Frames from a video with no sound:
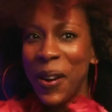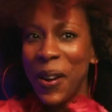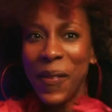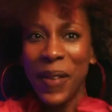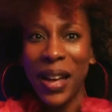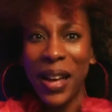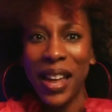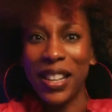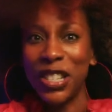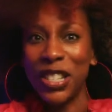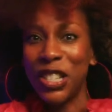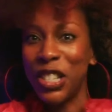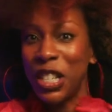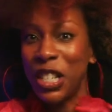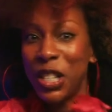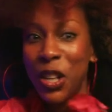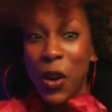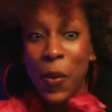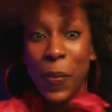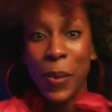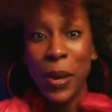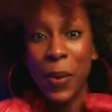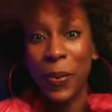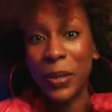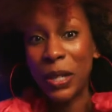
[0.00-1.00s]
about it. She
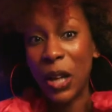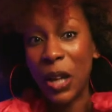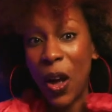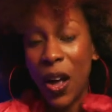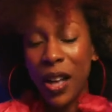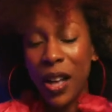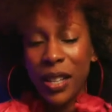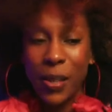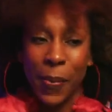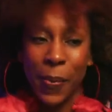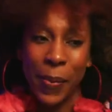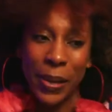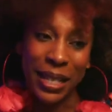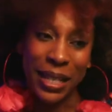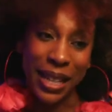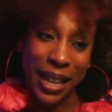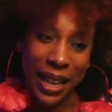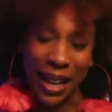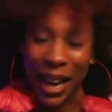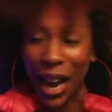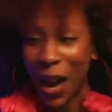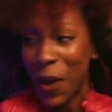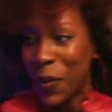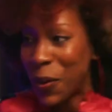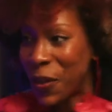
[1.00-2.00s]
told me it was awesome. I said, I
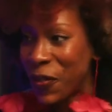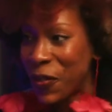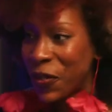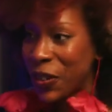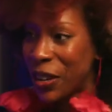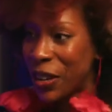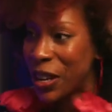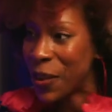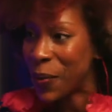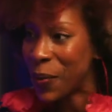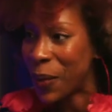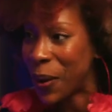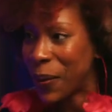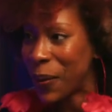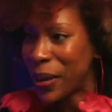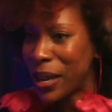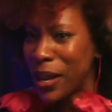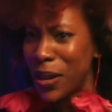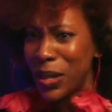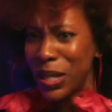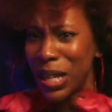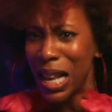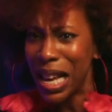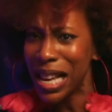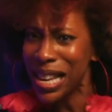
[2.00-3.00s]
got one for you. Well, he
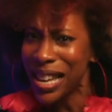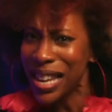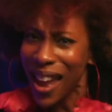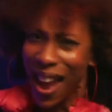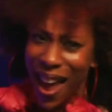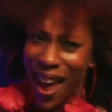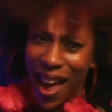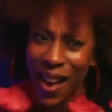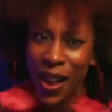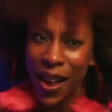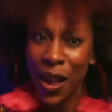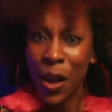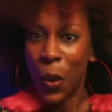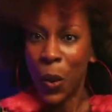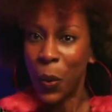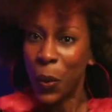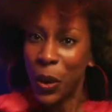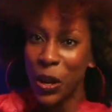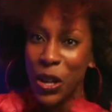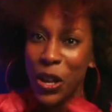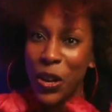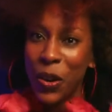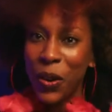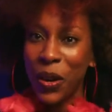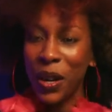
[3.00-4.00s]
was like, yeah,
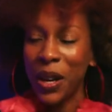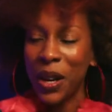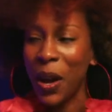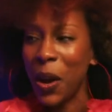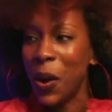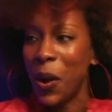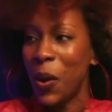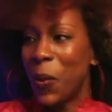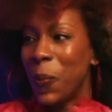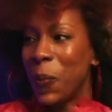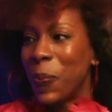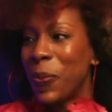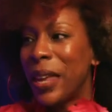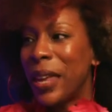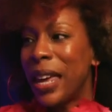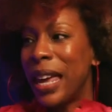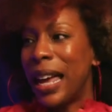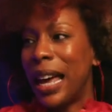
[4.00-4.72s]
when are you going home?